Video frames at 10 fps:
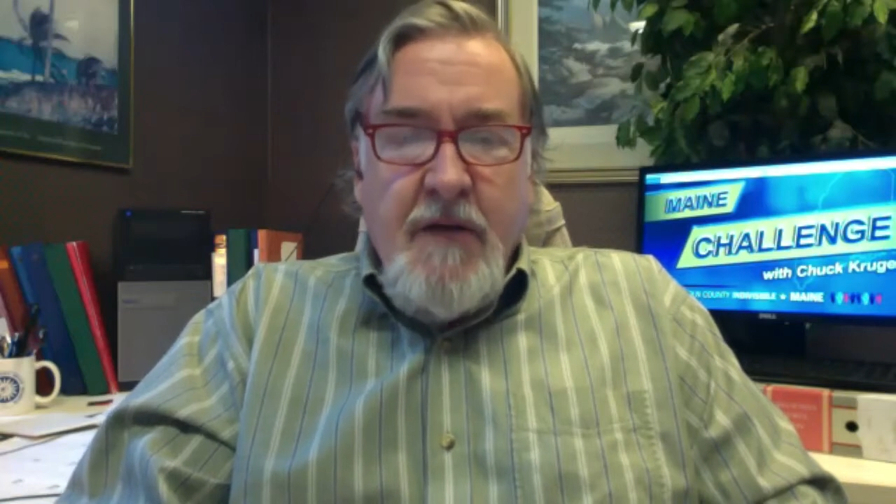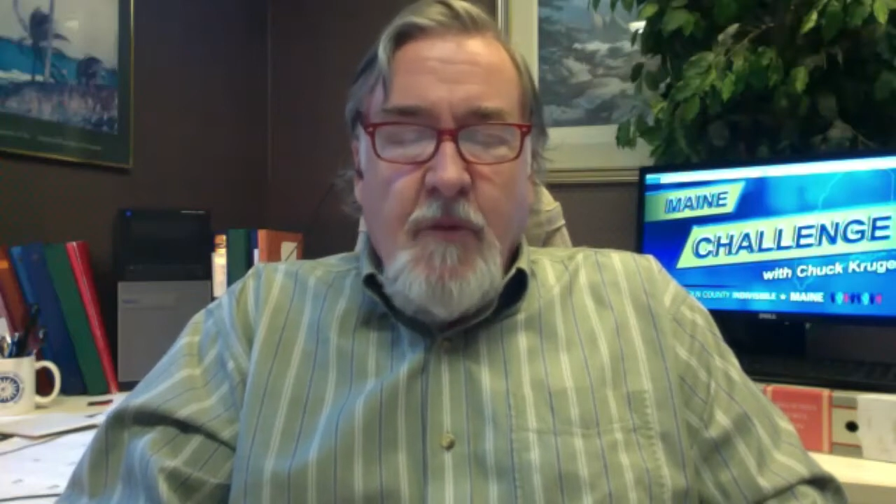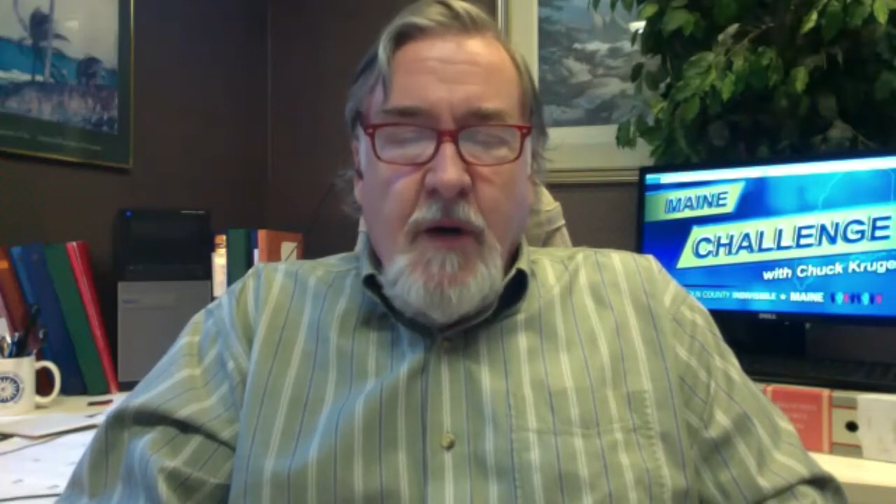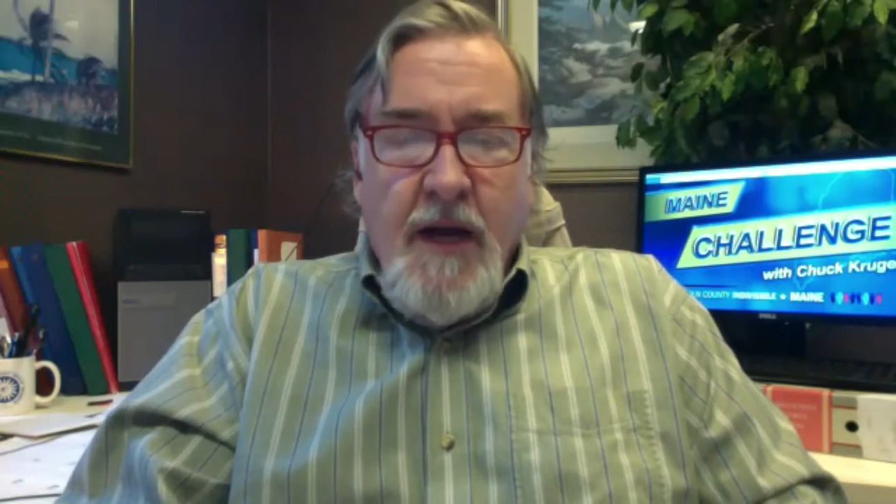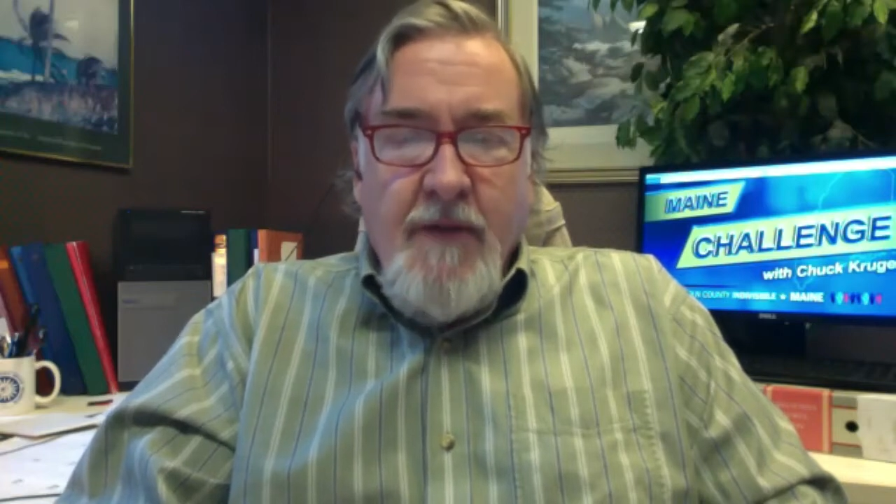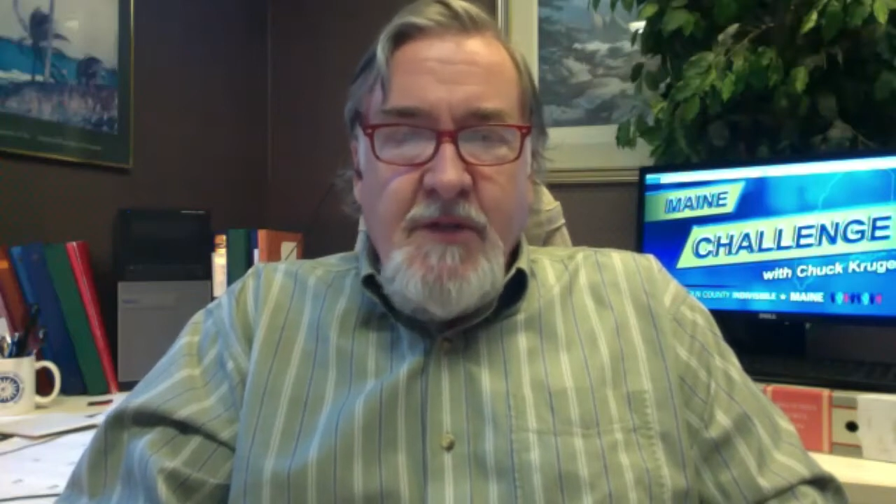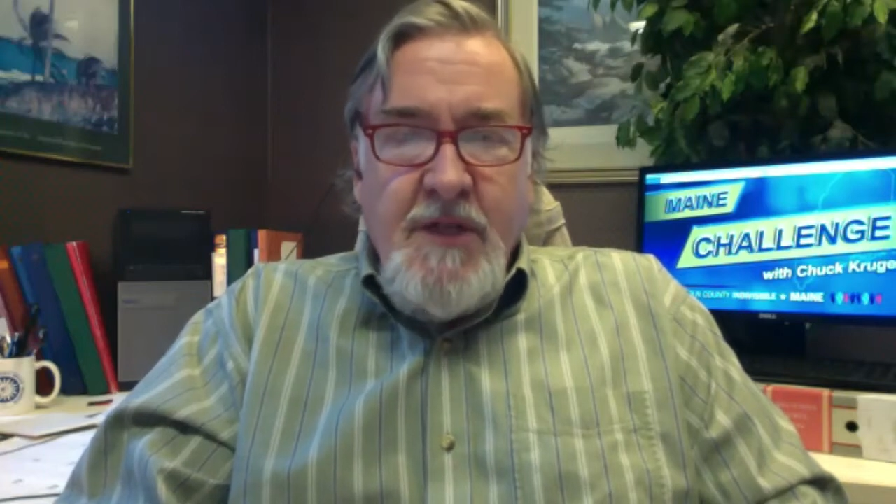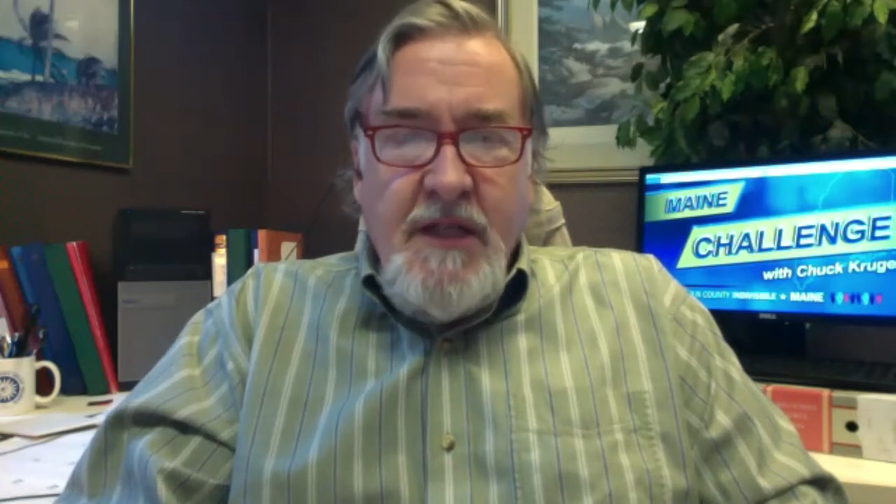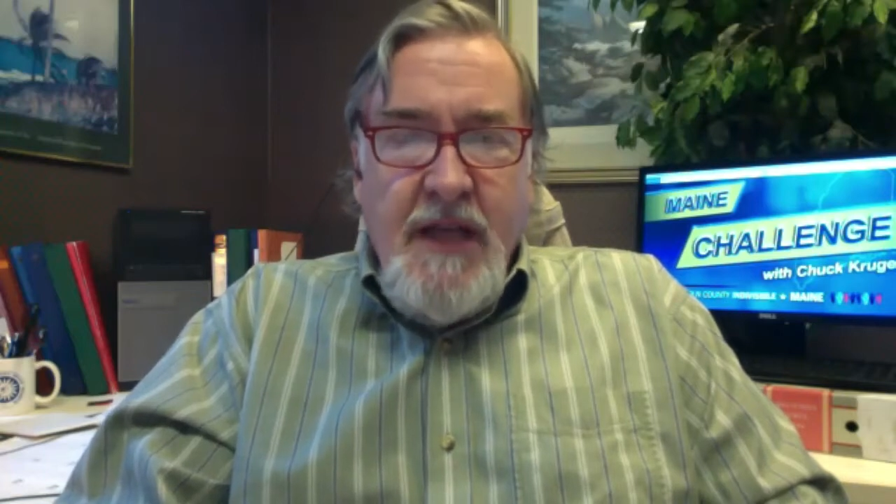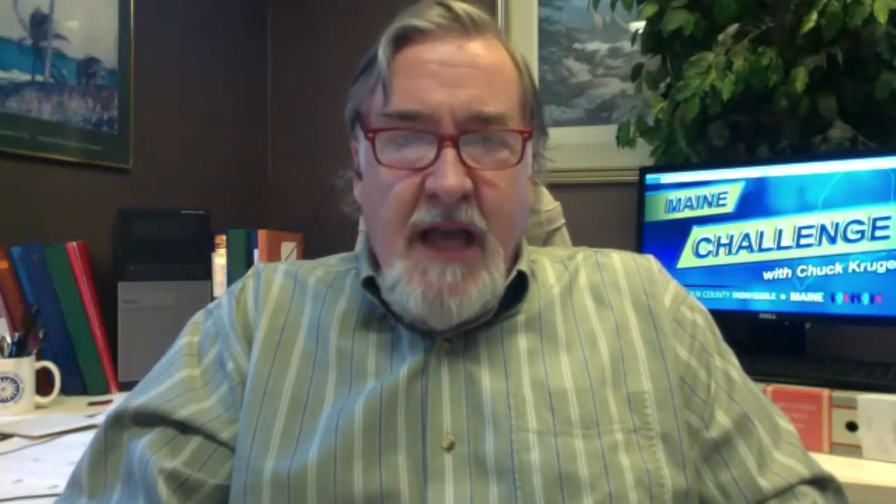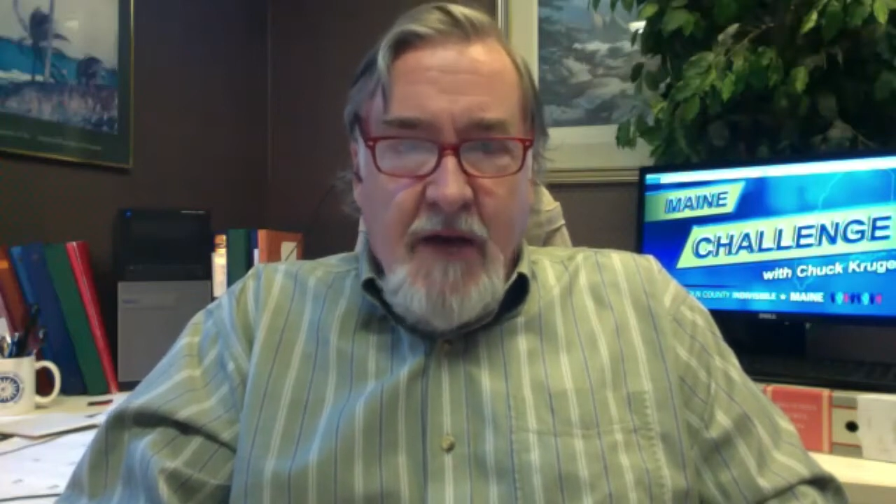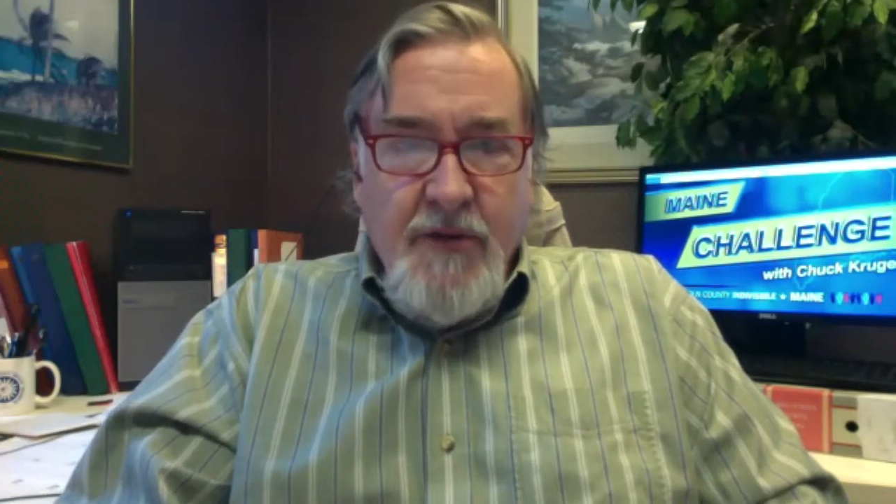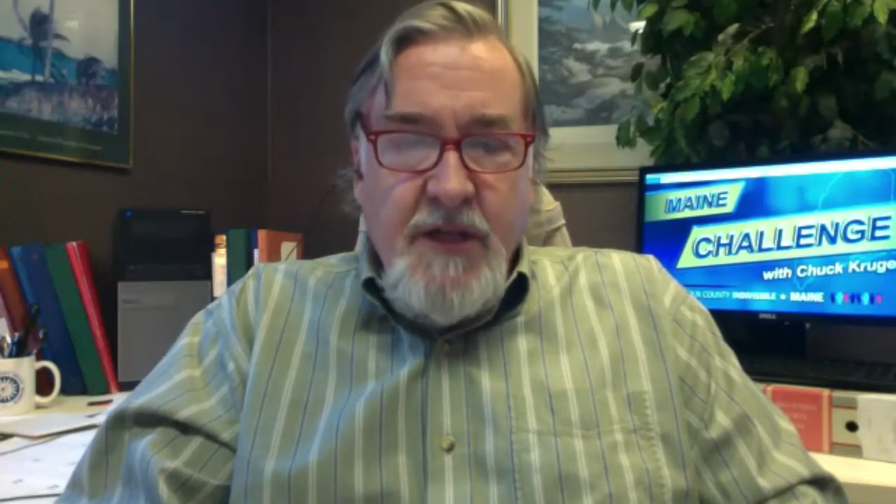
when I was in the House,